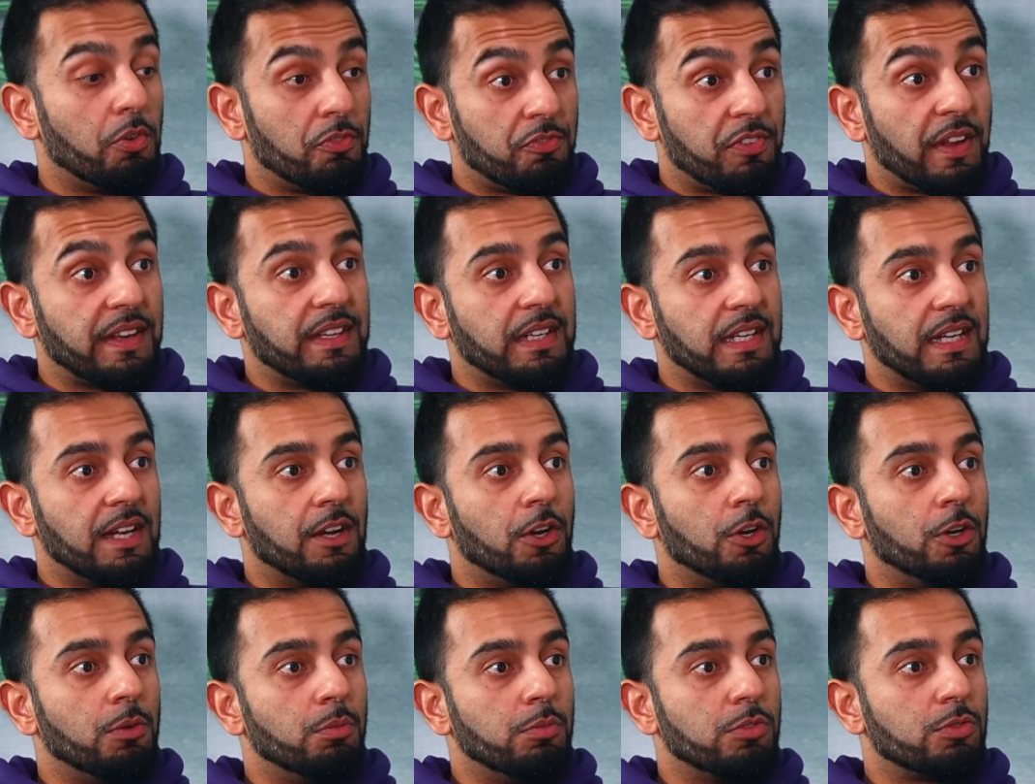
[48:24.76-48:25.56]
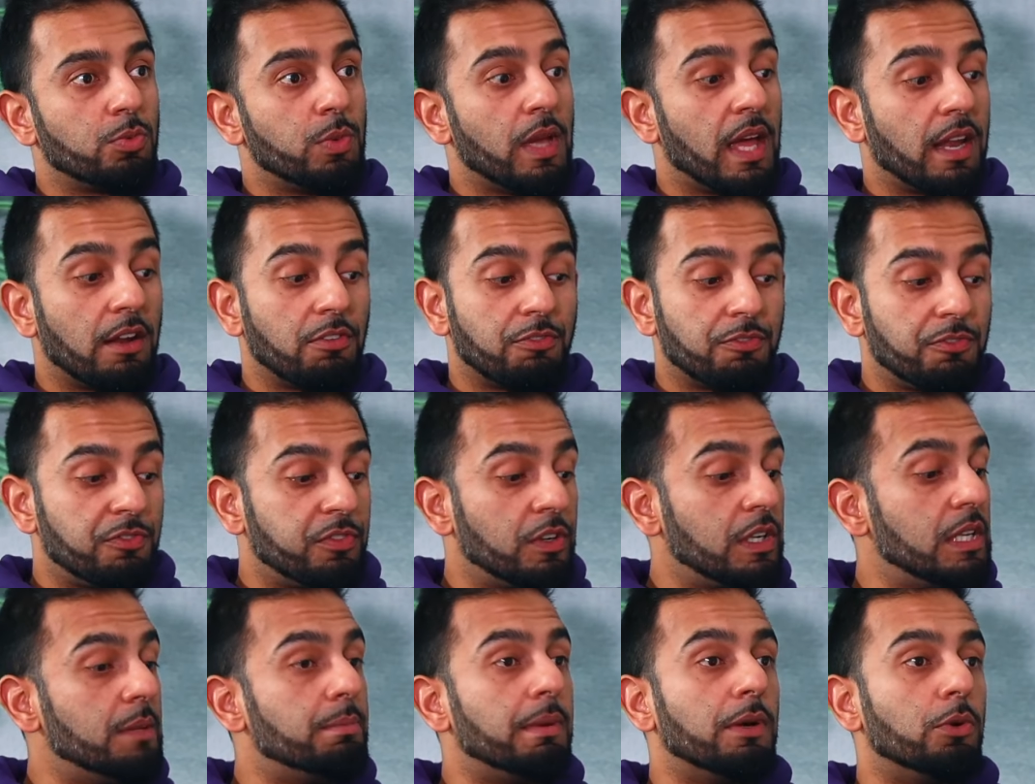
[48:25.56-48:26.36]
were funding homes. We had a
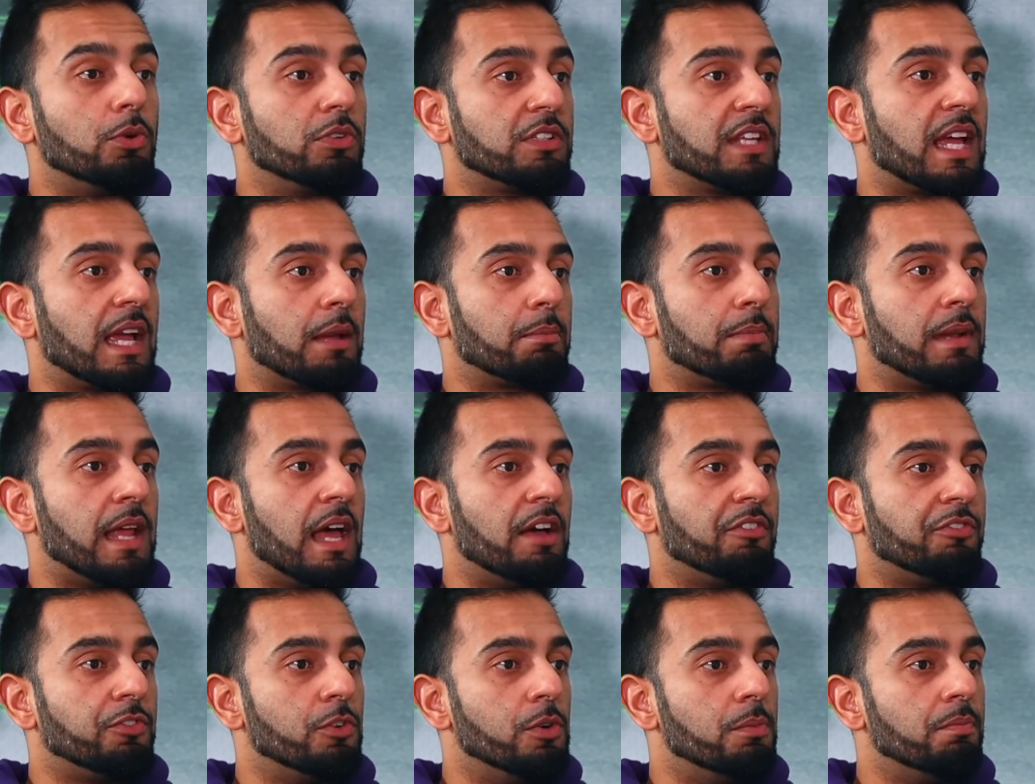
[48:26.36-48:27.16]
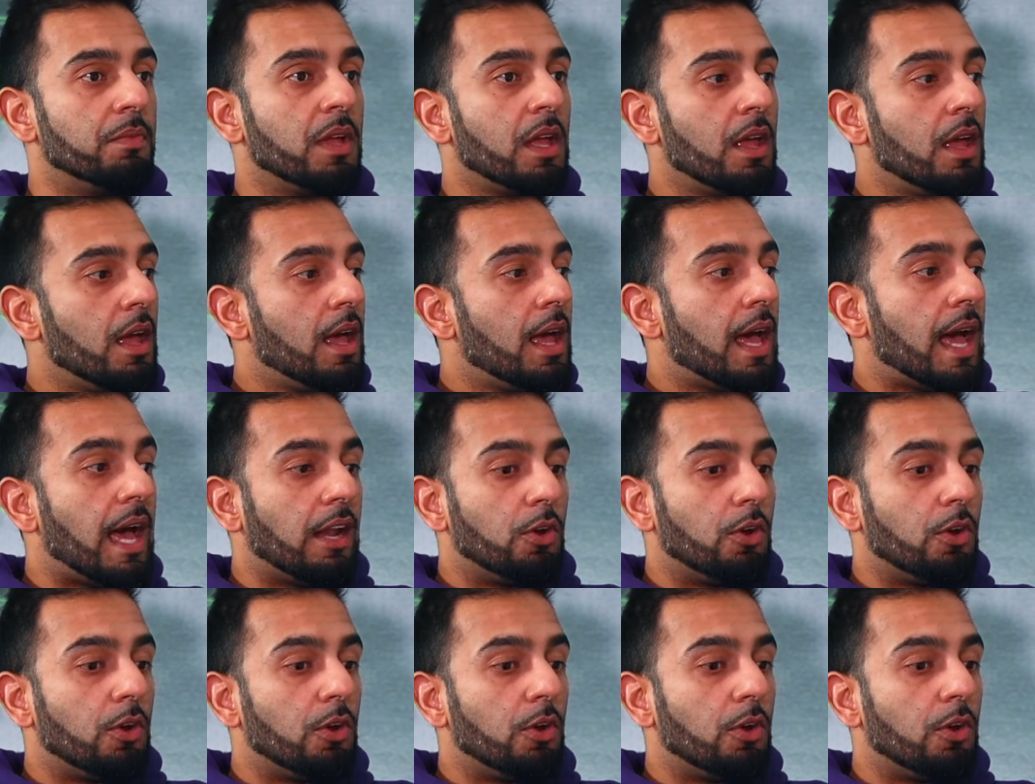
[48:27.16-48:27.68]
fully built tech platform, right.